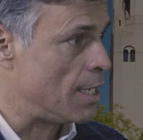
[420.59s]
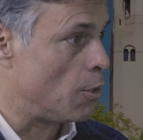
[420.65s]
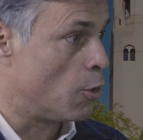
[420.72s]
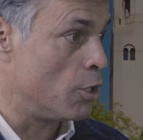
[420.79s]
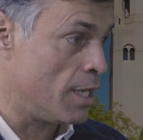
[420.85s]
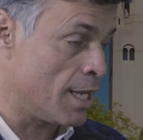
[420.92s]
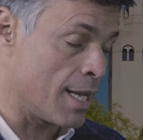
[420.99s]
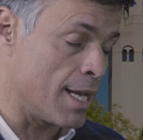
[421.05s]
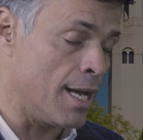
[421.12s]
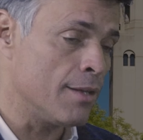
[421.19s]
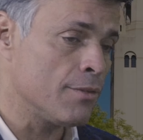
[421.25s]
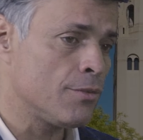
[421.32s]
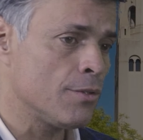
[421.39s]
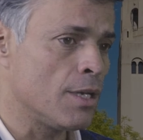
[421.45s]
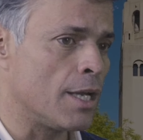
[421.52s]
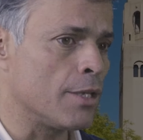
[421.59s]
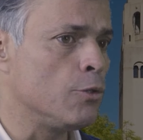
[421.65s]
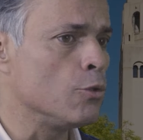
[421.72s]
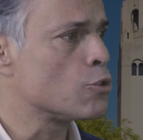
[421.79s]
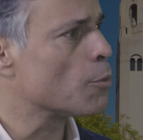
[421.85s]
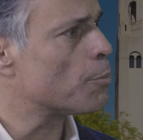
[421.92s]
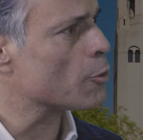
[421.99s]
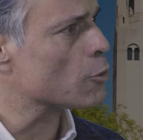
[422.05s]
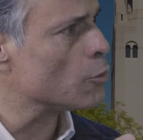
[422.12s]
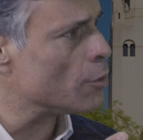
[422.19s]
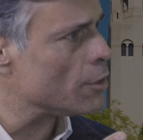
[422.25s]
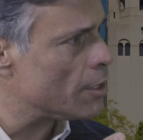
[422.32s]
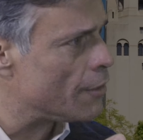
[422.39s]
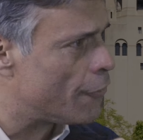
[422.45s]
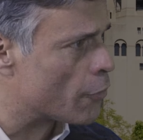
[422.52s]
oil and gas, a huge
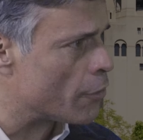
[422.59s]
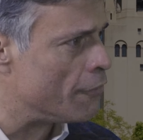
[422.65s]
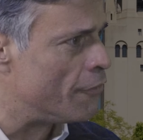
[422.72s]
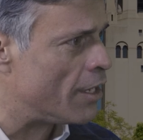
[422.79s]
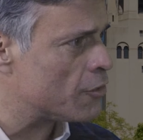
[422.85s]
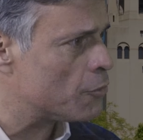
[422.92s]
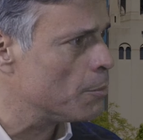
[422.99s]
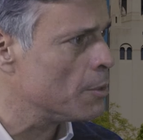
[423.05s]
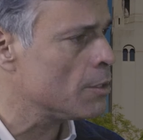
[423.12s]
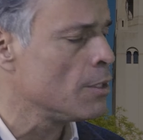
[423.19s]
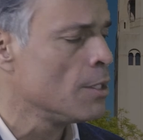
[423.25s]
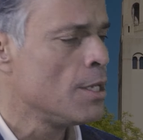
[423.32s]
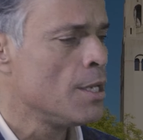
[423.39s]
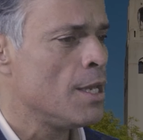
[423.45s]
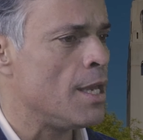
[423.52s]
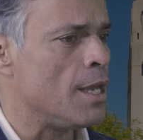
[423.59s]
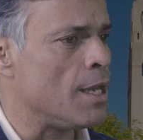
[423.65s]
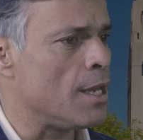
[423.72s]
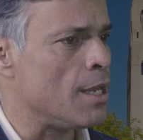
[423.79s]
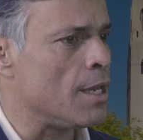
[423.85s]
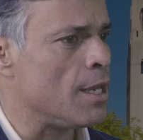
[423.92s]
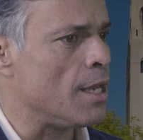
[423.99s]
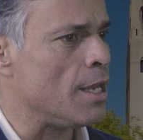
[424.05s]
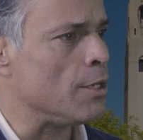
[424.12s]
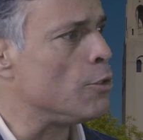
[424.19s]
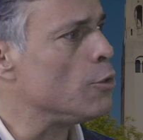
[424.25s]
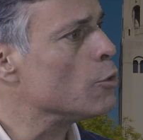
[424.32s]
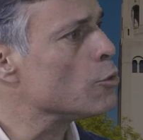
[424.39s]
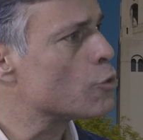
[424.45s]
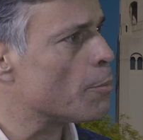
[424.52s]
opportunity for investment, a
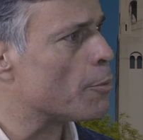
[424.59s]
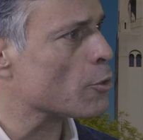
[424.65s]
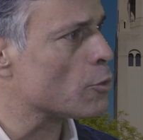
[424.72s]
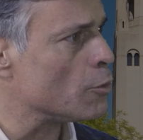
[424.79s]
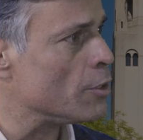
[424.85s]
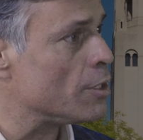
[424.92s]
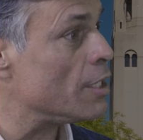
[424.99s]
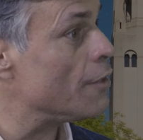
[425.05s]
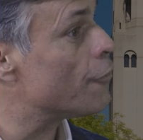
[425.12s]
huge opportunity